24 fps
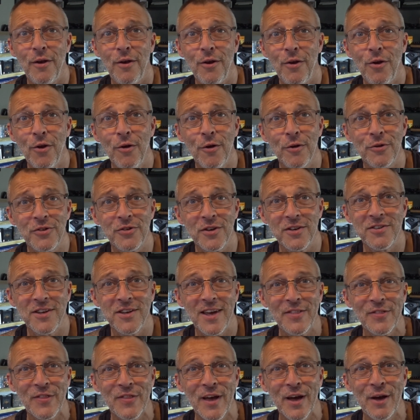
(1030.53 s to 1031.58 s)
Not a
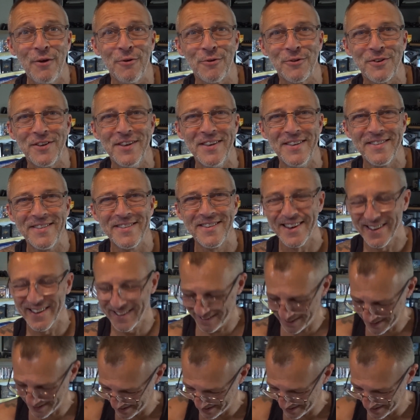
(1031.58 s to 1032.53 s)
68000. So